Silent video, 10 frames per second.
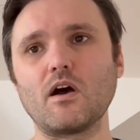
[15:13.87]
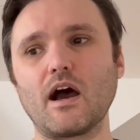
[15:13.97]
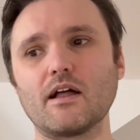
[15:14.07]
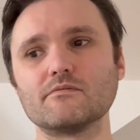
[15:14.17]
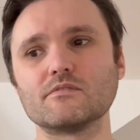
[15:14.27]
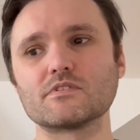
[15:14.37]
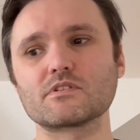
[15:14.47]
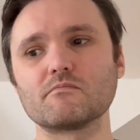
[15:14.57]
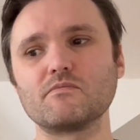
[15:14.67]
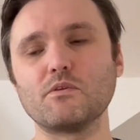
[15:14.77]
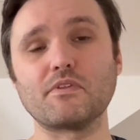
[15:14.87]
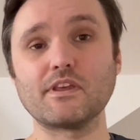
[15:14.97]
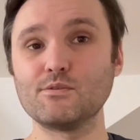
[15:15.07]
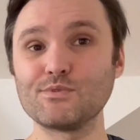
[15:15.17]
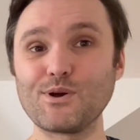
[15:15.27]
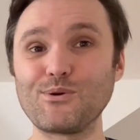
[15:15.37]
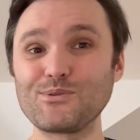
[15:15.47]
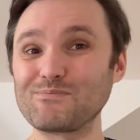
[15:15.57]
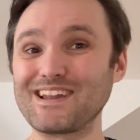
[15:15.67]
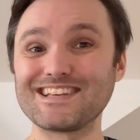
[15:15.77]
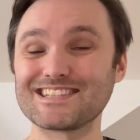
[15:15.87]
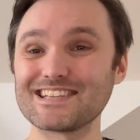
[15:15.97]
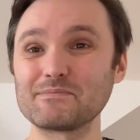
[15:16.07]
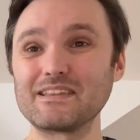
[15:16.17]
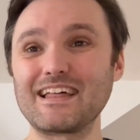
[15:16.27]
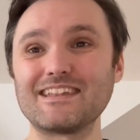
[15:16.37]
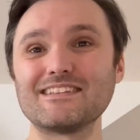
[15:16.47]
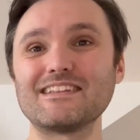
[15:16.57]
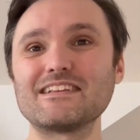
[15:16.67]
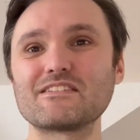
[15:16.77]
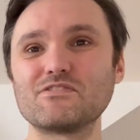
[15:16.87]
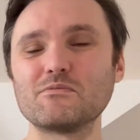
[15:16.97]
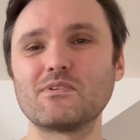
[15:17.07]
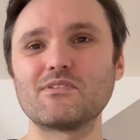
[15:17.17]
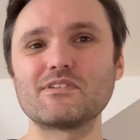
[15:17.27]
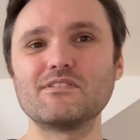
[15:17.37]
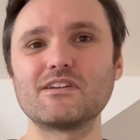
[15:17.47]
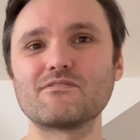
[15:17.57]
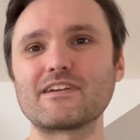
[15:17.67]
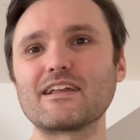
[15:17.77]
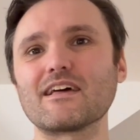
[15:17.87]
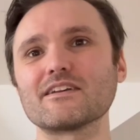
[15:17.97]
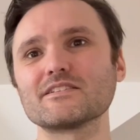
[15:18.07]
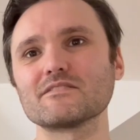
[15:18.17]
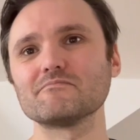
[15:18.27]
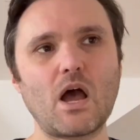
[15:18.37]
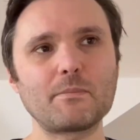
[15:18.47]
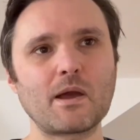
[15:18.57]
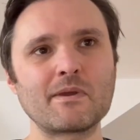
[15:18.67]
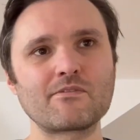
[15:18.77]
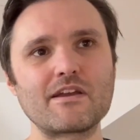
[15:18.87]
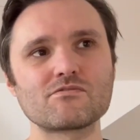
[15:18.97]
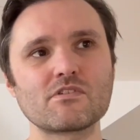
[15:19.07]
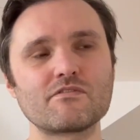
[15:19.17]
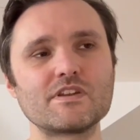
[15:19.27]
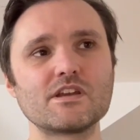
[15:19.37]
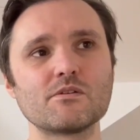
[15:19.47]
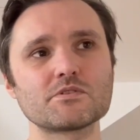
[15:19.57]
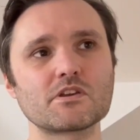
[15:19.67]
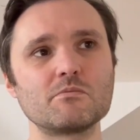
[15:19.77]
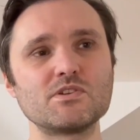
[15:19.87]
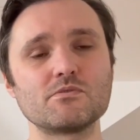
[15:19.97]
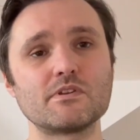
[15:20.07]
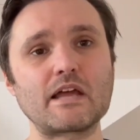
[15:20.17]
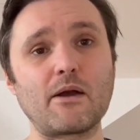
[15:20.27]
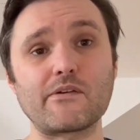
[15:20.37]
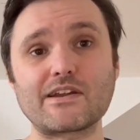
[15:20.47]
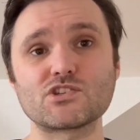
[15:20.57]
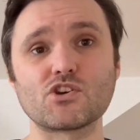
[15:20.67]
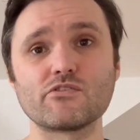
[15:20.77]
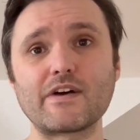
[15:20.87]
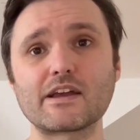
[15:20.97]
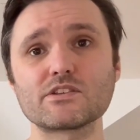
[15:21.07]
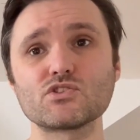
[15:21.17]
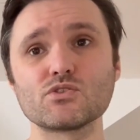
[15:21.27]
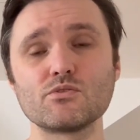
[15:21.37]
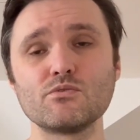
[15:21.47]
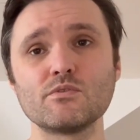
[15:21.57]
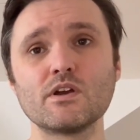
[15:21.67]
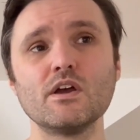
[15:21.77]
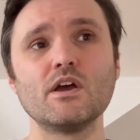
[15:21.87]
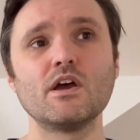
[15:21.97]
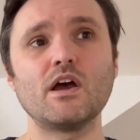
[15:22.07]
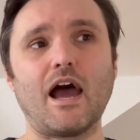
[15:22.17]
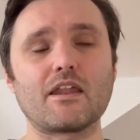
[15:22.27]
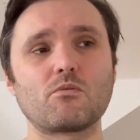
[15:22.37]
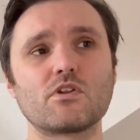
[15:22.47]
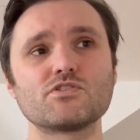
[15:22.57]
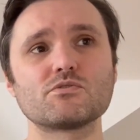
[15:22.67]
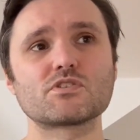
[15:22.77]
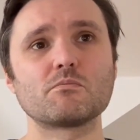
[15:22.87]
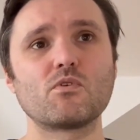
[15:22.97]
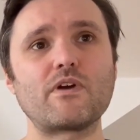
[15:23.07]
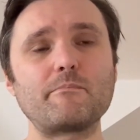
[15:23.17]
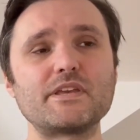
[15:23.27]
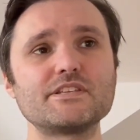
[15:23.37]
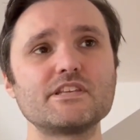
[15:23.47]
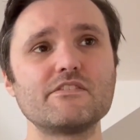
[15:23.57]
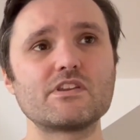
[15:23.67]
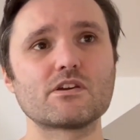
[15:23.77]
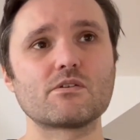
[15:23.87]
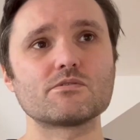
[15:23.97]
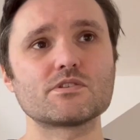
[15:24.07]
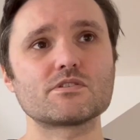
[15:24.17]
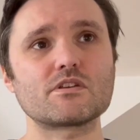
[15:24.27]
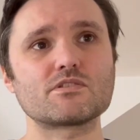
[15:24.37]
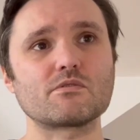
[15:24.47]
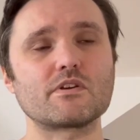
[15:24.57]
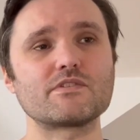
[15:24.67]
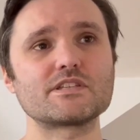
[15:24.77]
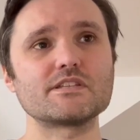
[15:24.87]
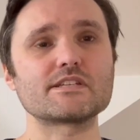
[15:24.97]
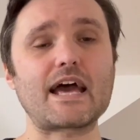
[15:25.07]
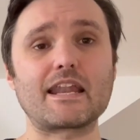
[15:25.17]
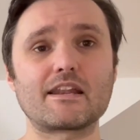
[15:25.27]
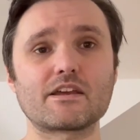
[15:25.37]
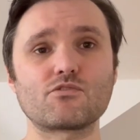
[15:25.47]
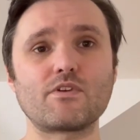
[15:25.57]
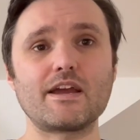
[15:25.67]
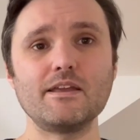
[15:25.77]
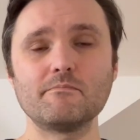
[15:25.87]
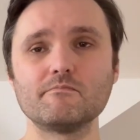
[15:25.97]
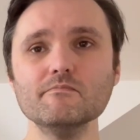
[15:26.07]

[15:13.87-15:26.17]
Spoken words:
and you think you know all the places, but then there's a few more that you didn't realise. Upcoming Ravenloft videos, I'm going to be doing how I ran Tovag soon, and I want to do some more NPC videos. So I recently did Annalik Ray